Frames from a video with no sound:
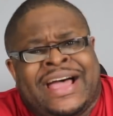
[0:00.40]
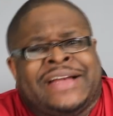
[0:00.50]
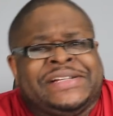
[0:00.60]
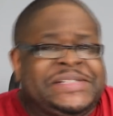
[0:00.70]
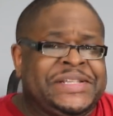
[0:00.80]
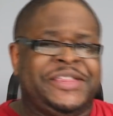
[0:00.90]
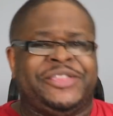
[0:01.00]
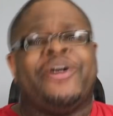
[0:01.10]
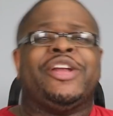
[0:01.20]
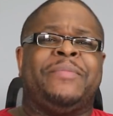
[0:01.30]
honestly
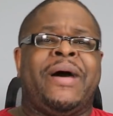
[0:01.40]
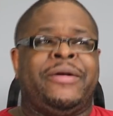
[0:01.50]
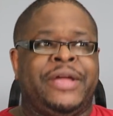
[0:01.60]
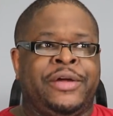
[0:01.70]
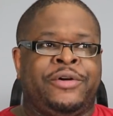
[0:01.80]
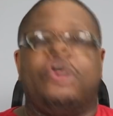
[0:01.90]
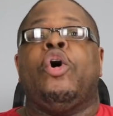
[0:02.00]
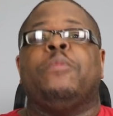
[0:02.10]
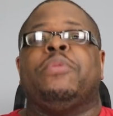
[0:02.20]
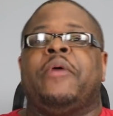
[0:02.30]
thought about
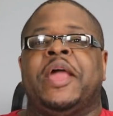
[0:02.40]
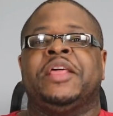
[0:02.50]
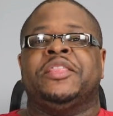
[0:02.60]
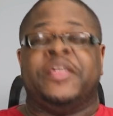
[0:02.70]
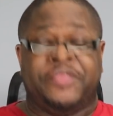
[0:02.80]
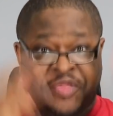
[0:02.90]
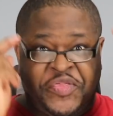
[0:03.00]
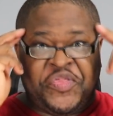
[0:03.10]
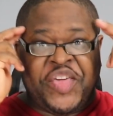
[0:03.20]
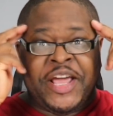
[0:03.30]
incorporating the
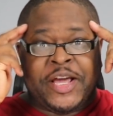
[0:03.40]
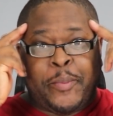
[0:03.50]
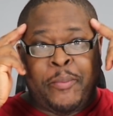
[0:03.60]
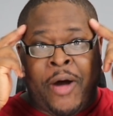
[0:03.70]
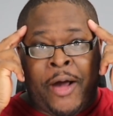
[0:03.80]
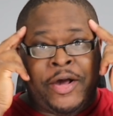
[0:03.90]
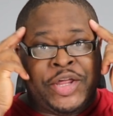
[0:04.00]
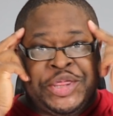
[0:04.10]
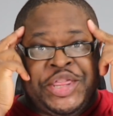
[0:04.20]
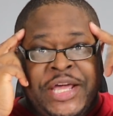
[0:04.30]
Think Mark
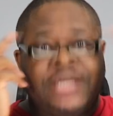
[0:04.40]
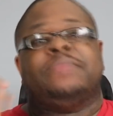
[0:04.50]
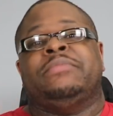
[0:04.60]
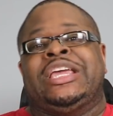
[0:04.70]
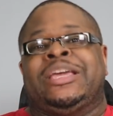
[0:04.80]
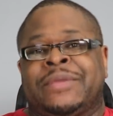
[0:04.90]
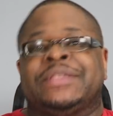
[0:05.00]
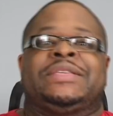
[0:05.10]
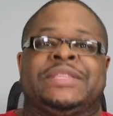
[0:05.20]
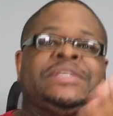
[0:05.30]
Think meme
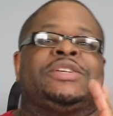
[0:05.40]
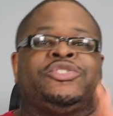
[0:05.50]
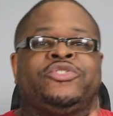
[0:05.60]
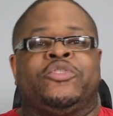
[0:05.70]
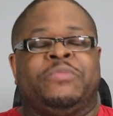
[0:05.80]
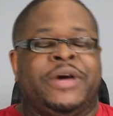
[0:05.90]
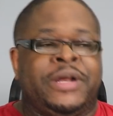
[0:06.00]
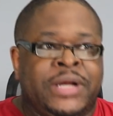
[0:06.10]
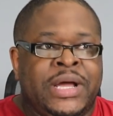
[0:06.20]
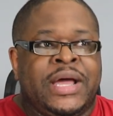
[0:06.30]
into this intro,
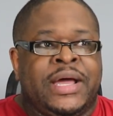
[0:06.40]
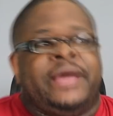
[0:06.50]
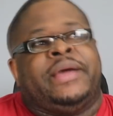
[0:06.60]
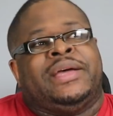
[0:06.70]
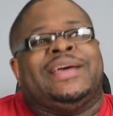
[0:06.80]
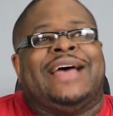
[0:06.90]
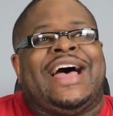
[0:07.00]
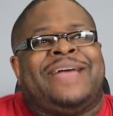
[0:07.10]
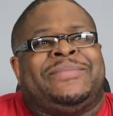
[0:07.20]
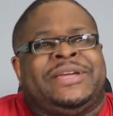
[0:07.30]
but
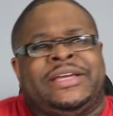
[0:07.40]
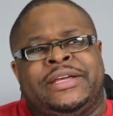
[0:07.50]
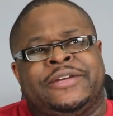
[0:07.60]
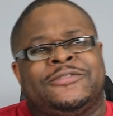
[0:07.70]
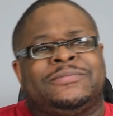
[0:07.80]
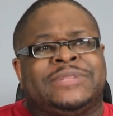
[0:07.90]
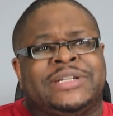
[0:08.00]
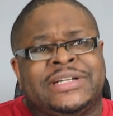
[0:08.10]
I mean,